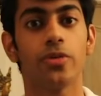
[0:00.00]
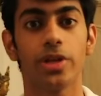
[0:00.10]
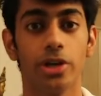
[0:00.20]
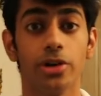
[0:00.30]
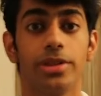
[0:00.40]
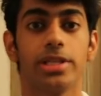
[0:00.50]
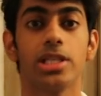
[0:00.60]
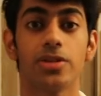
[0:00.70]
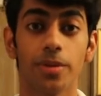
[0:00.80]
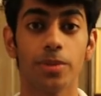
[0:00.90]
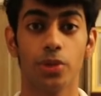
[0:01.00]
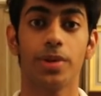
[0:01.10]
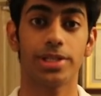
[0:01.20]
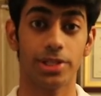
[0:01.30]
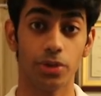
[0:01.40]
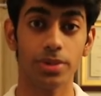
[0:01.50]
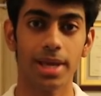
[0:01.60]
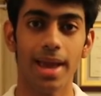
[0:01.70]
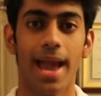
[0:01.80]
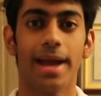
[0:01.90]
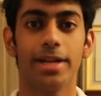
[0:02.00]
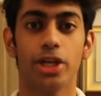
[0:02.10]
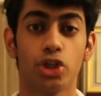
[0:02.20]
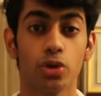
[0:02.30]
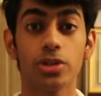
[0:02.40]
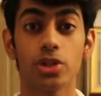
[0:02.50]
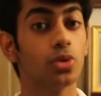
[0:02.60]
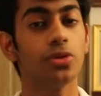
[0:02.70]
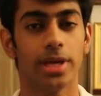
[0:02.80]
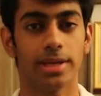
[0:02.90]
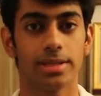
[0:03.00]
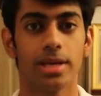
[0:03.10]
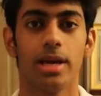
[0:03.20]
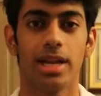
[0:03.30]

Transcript: over here. This is from US News, and it shows two things.